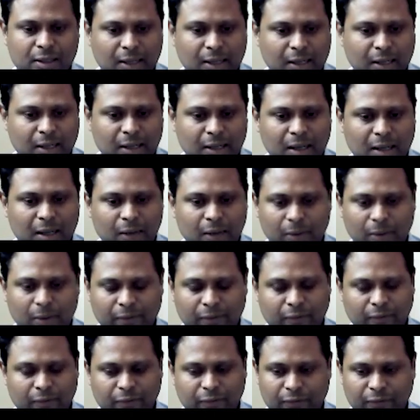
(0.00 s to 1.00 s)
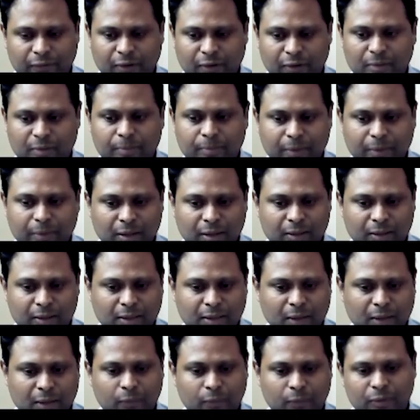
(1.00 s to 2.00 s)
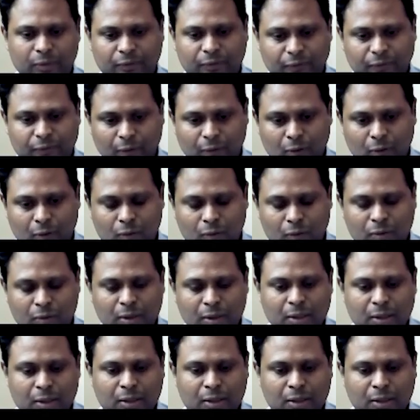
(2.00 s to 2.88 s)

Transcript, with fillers: Uh, however, if you're comparing that with the flow,